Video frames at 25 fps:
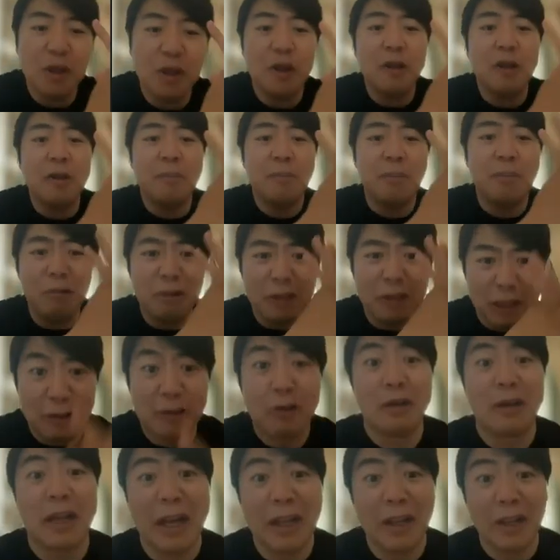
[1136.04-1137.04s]
put it
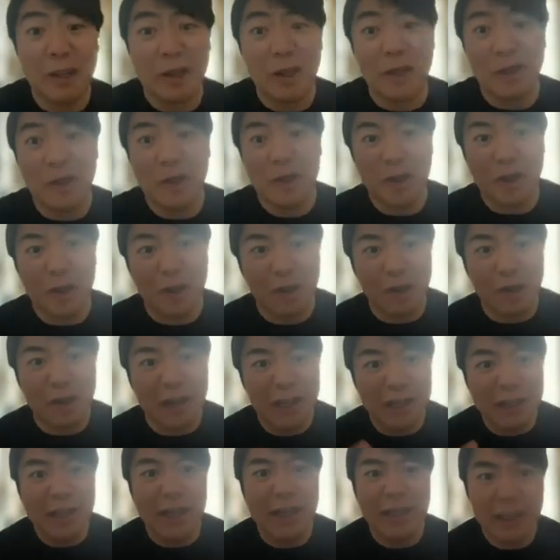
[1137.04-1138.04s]
together,
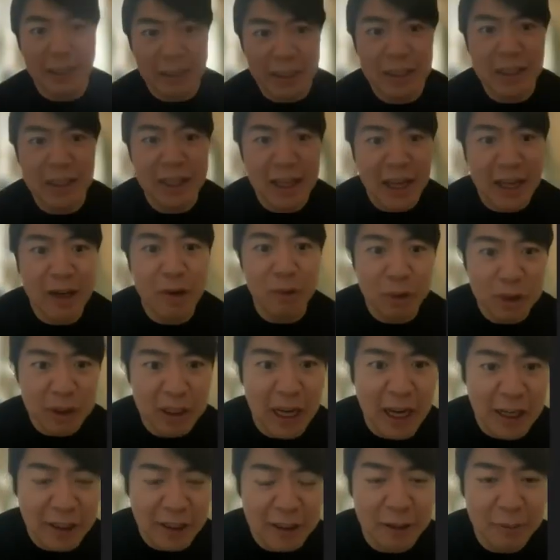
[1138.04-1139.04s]
and then in the end it was
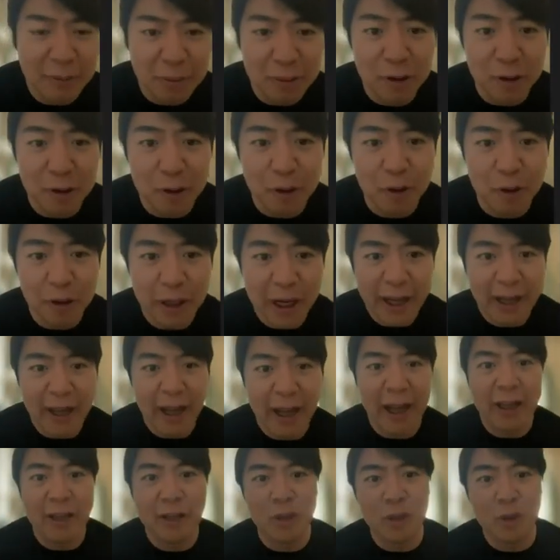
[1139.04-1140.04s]
actually pretty good.
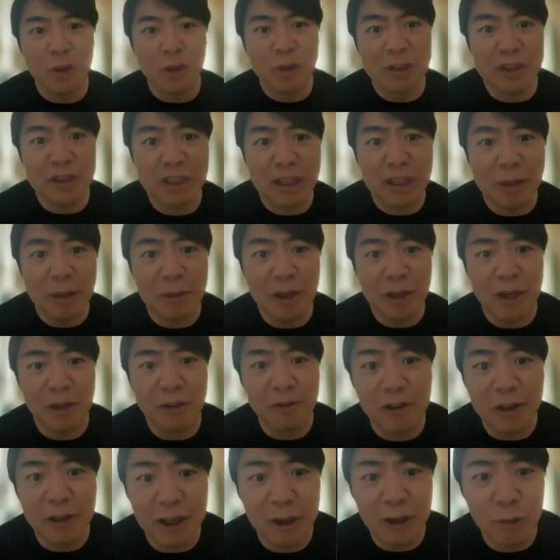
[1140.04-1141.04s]
I used some kind
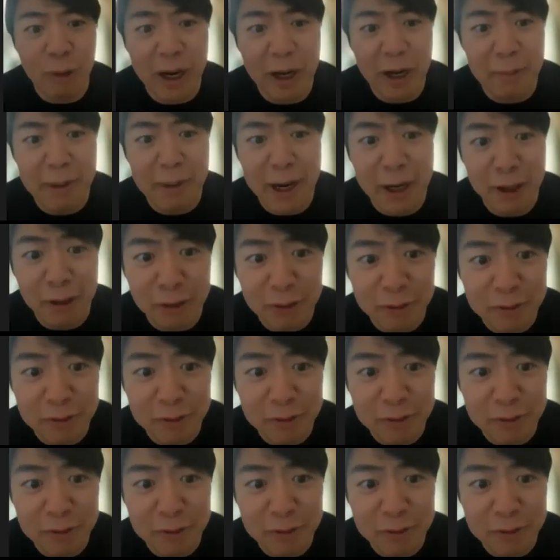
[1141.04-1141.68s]
of a Rachmaninoff